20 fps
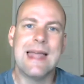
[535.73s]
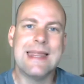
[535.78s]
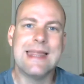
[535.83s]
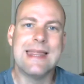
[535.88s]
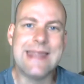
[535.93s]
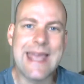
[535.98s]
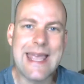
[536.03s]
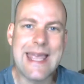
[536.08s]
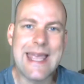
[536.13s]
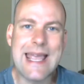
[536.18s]

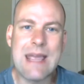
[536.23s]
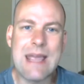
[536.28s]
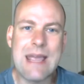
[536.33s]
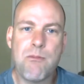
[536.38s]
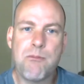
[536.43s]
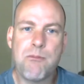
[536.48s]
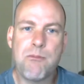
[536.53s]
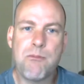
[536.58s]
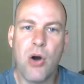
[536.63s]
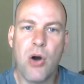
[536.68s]
They
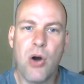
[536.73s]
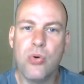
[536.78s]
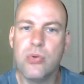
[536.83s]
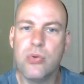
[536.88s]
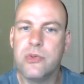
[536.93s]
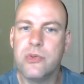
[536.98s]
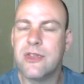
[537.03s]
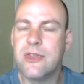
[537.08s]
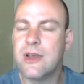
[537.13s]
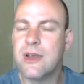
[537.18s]

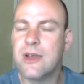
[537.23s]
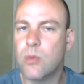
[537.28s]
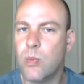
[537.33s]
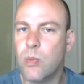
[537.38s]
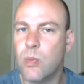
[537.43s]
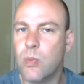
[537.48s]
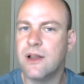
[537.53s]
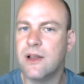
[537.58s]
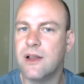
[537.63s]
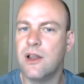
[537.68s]
impose their
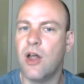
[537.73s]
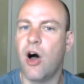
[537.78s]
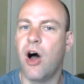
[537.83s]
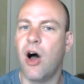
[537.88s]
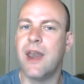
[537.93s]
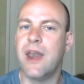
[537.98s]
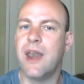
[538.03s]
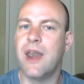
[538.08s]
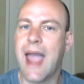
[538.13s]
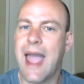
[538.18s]
will
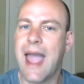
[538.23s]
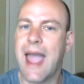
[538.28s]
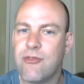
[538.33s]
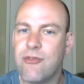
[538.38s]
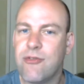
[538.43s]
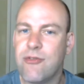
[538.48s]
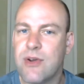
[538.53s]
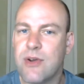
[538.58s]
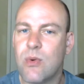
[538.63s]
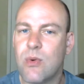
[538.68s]
on
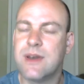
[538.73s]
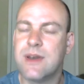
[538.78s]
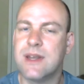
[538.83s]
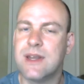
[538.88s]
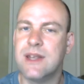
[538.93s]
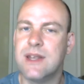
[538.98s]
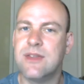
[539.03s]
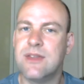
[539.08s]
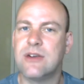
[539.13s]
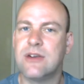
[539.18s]
everyone
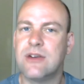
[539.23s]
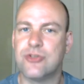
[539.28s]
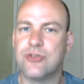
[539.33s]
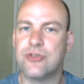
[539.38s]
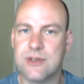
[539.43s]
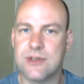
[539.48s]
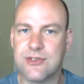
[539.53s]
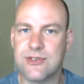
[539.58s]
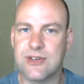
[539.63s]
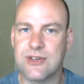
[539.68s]
in their
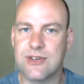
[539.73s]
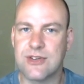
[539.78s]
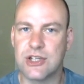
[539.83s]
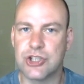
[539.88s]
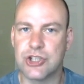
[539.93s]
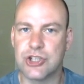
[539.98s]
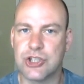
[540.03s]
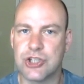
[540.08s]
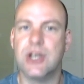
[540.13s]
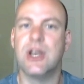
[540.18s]

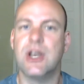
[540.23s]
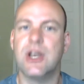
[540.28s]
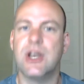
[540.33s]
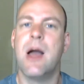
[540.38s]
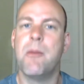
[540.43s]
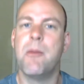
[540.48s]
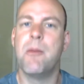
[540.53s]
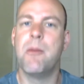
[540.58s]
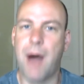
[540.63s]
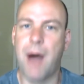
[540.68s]
jurisdiction
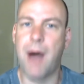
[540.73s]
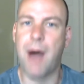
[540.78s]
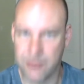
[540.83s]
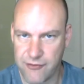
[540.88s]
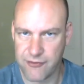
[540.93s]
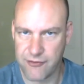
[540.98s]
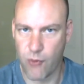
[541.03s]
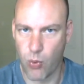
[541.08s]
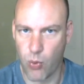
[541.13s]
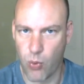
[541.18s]
by
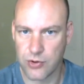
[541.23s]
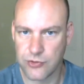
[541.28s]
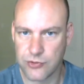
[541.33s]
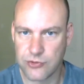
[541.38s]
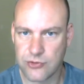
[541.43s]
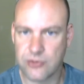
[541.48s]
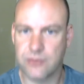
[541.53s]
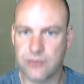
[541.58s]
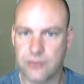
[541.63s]
force.